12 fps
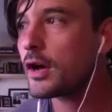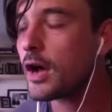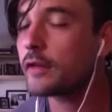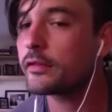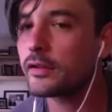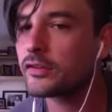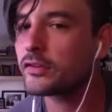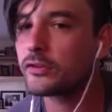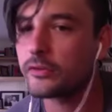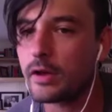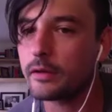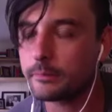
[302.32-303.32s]
this is
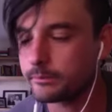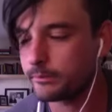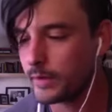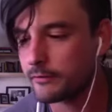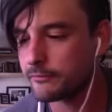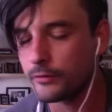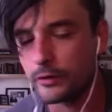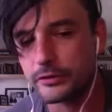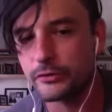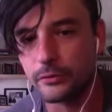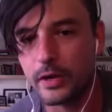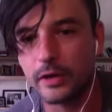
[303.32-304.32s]
like my first
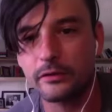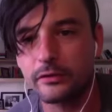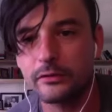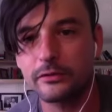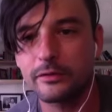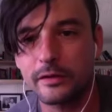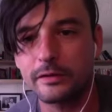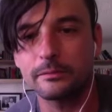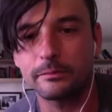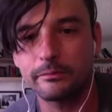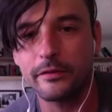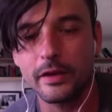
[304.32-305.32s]
directing
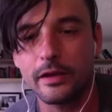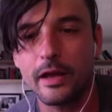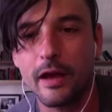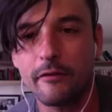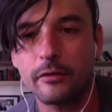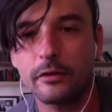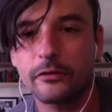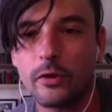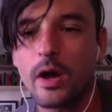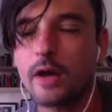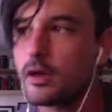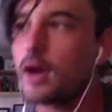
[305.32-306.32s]
thing ever. So
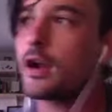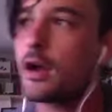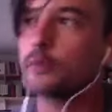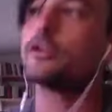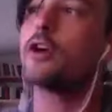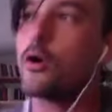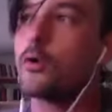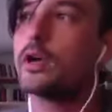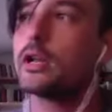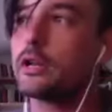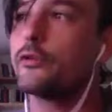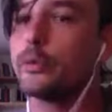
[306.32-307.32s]
I thought I would go in
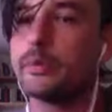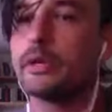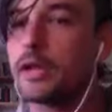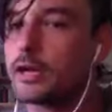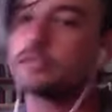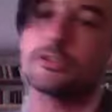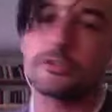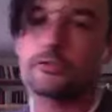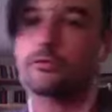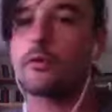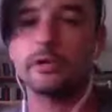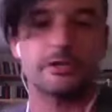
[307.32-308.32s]
and it would be like just
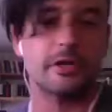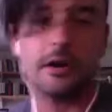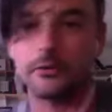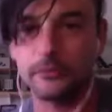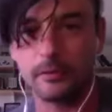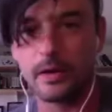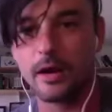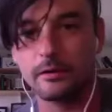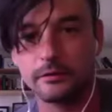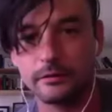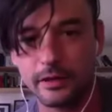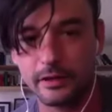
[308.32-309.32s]
throwing chairs around
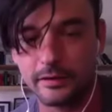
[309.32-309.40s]
and